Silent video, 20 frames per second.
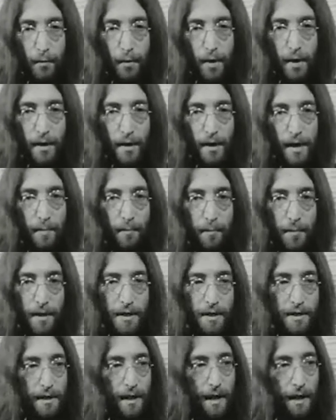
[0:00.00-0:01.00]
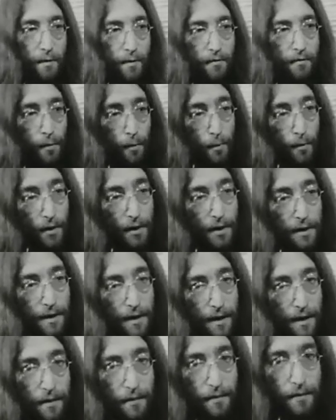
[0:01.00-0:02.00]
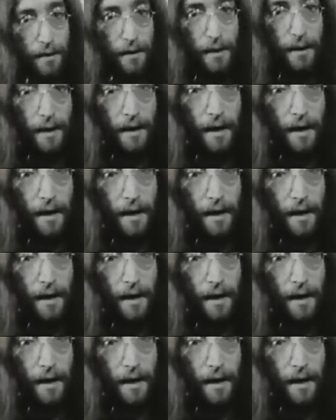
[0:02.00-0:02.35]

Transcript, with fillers: We can get peace now if we want it now.